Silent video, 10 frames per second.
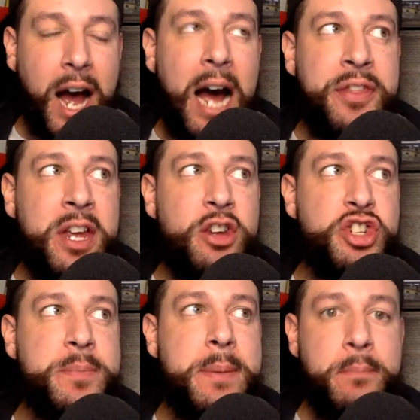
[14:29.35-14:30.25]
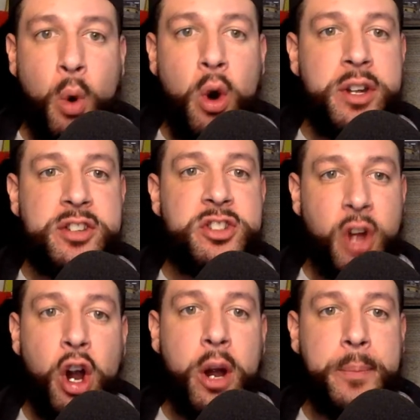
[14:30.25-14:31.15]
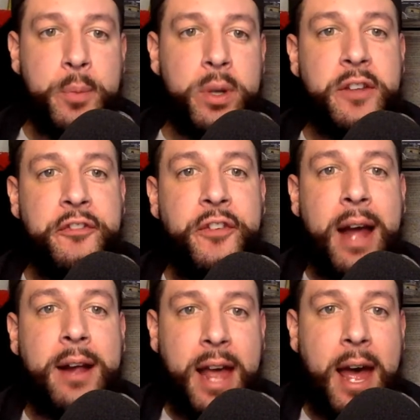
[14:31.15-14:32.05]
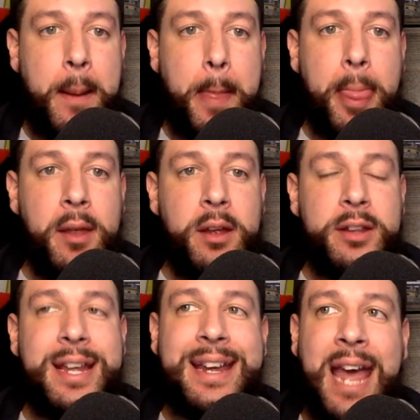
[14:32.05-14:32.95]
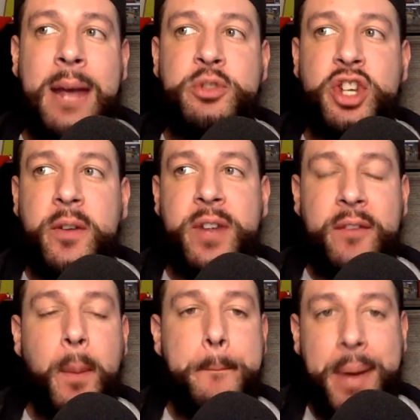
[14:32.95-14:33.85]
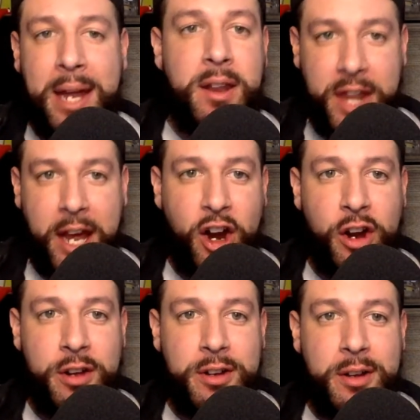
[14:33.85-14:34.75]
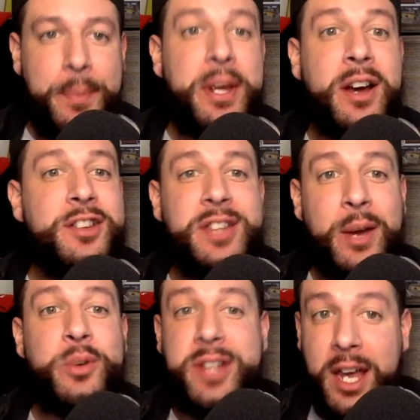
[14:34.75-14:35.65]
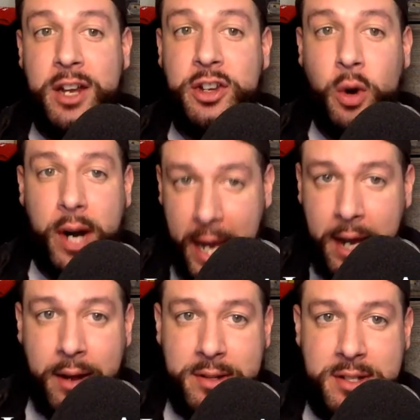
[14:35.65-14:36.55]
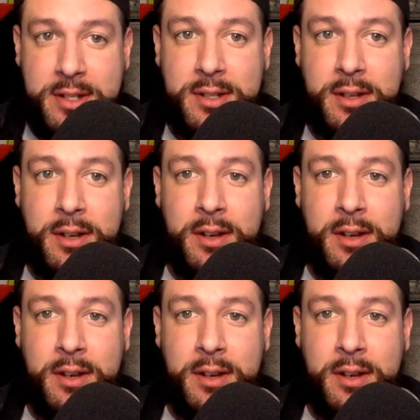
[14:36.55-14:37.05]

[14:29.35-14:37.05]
I think you should be more disturbed with the fact that the game should have never been there because it was in your hands.